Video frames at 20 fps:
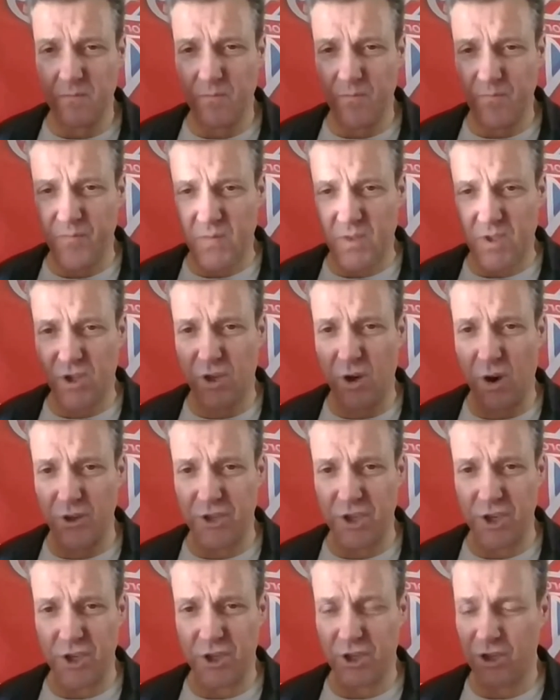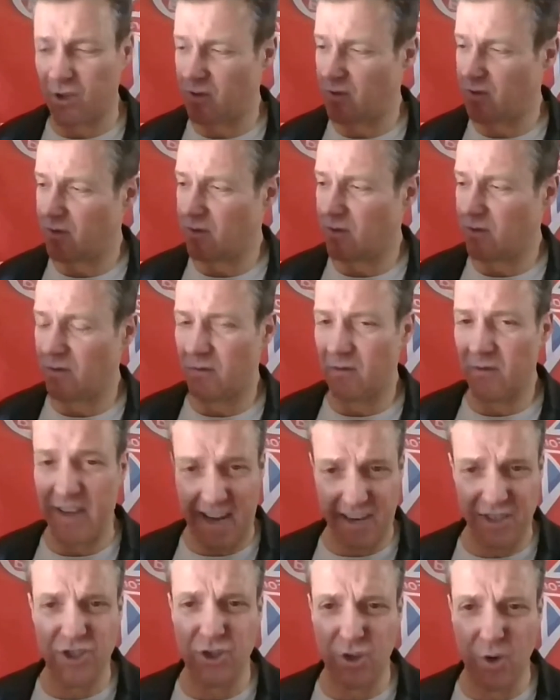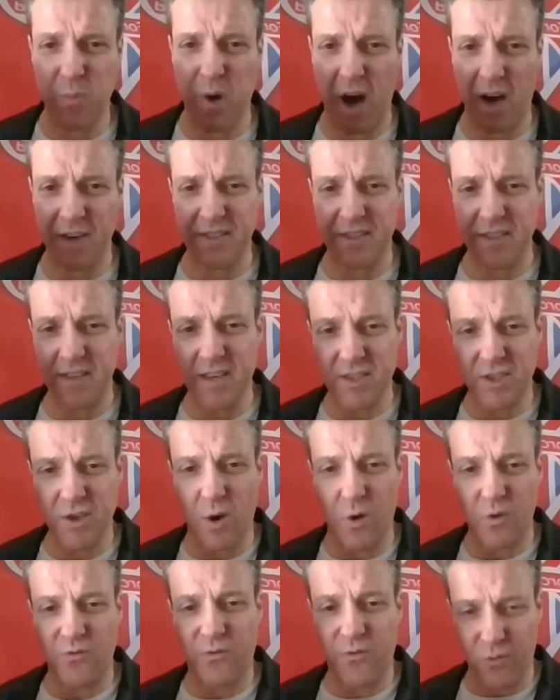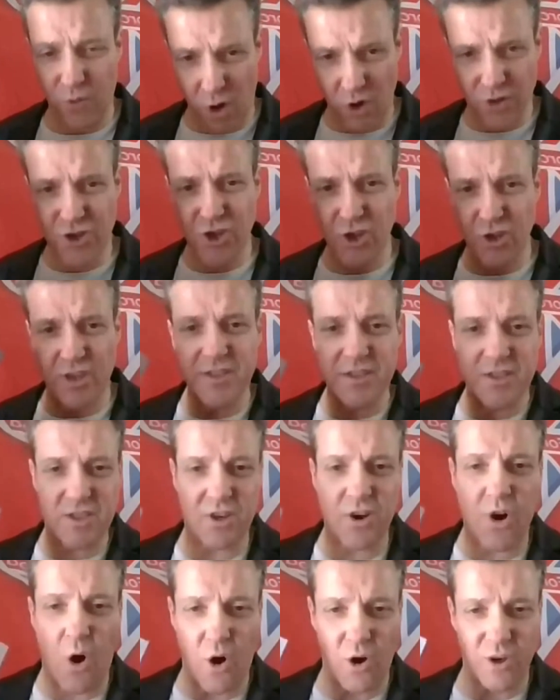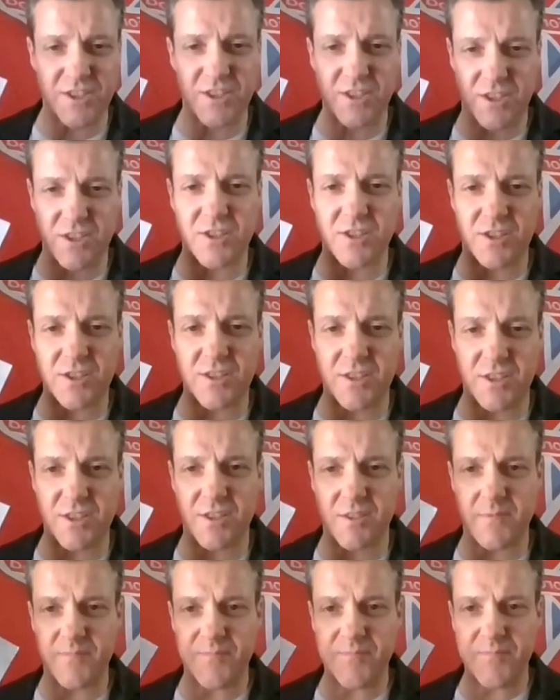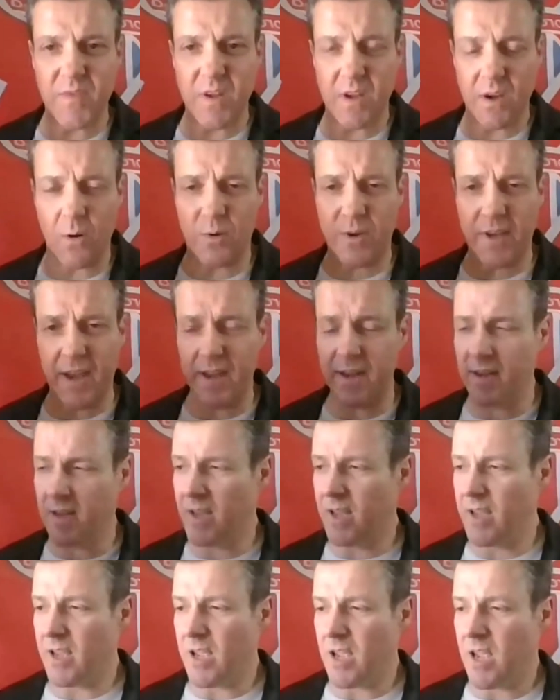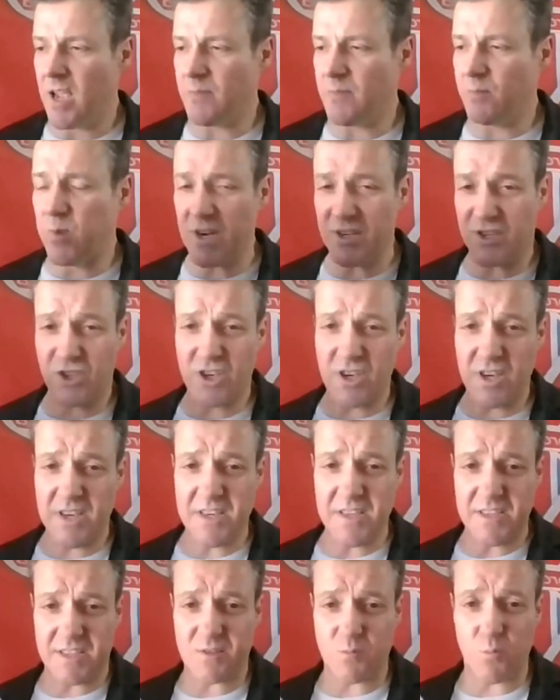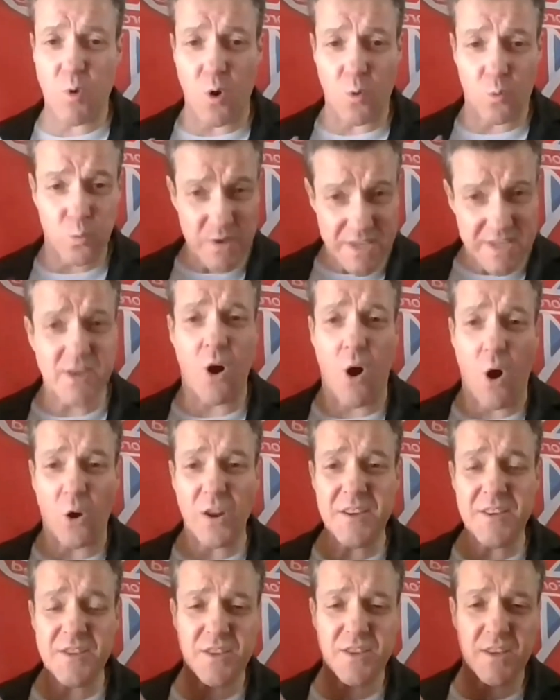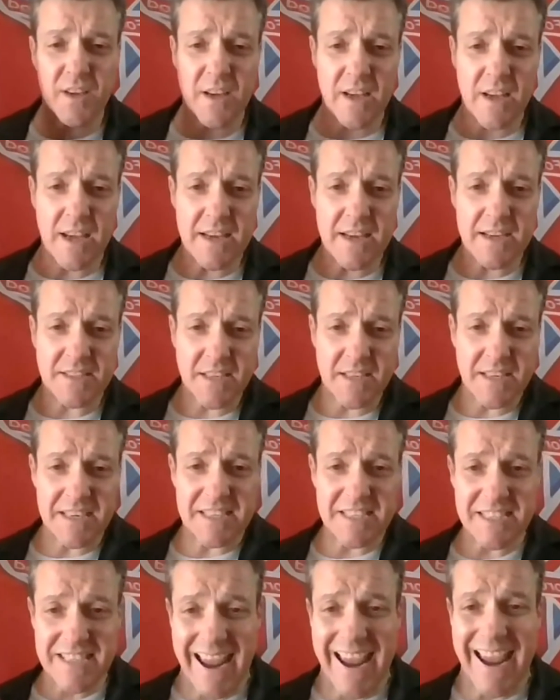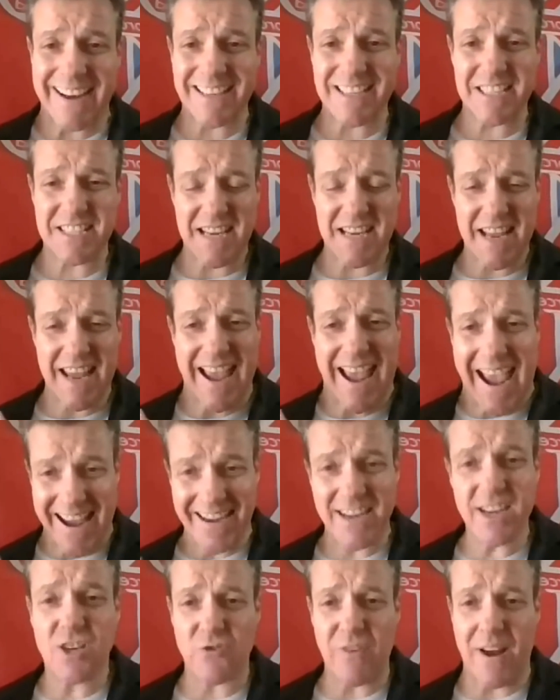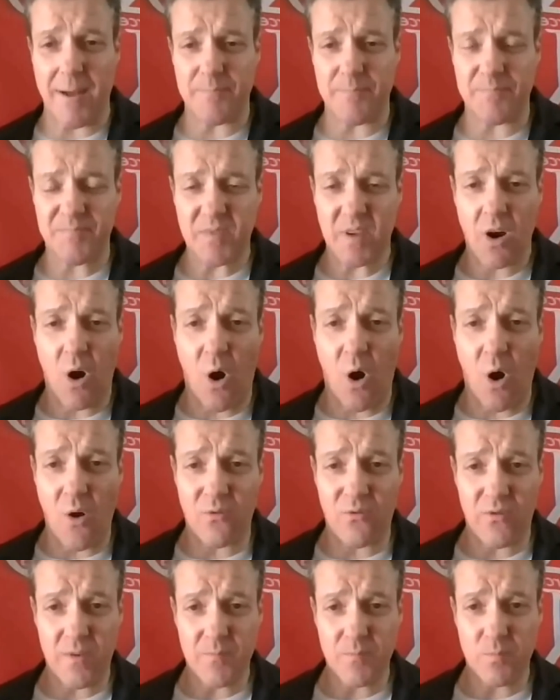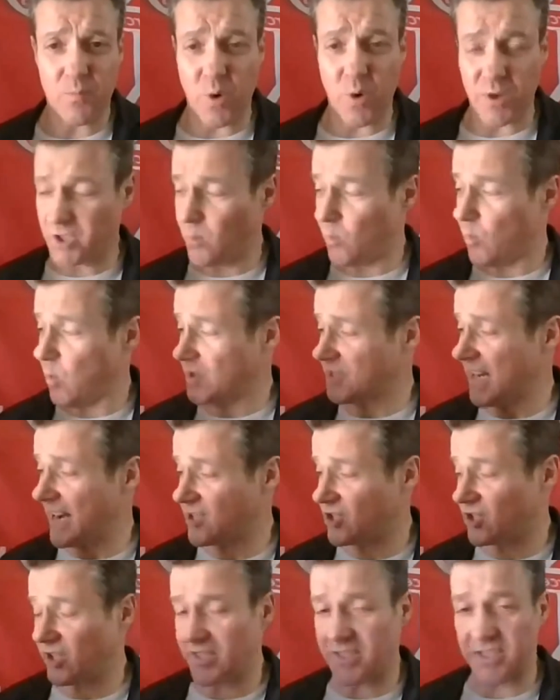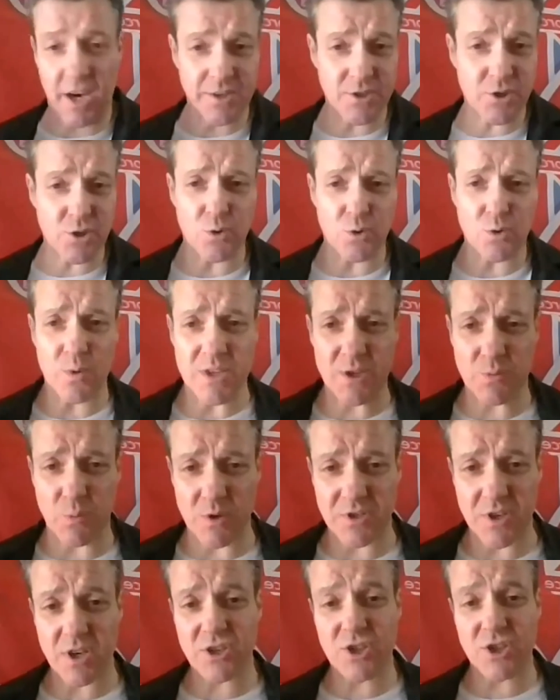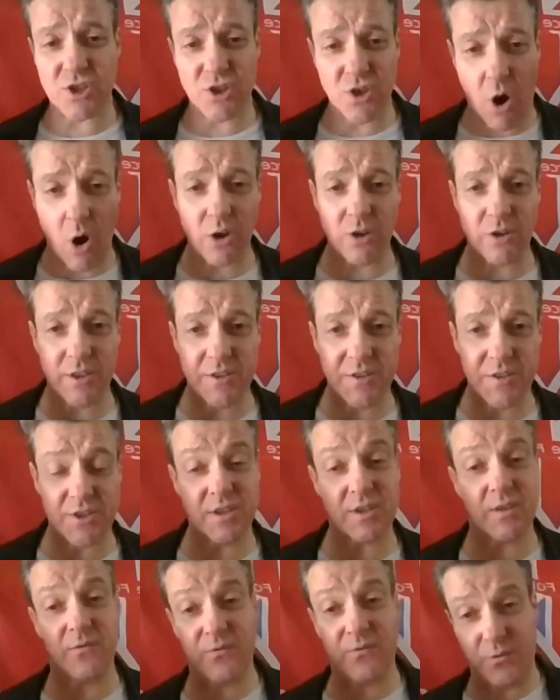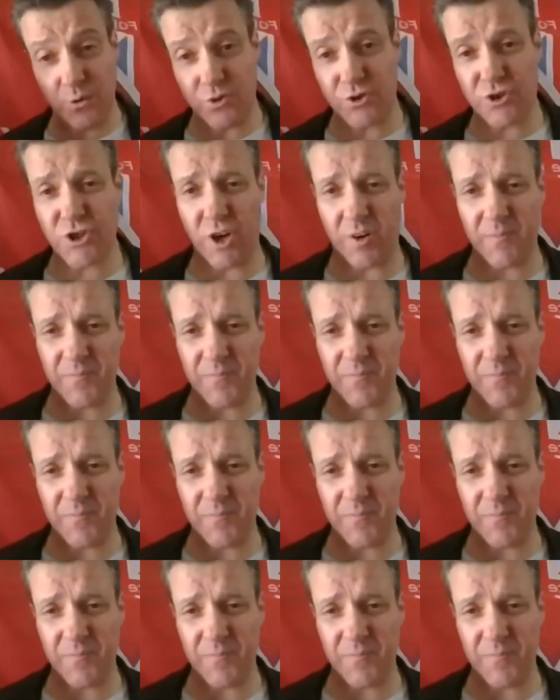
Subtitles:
Scottish National Party. It's called Fraudulent Costs, okay, which is what we call it. It's an exact anagram of what it was actually titled, which was Scotland's Future.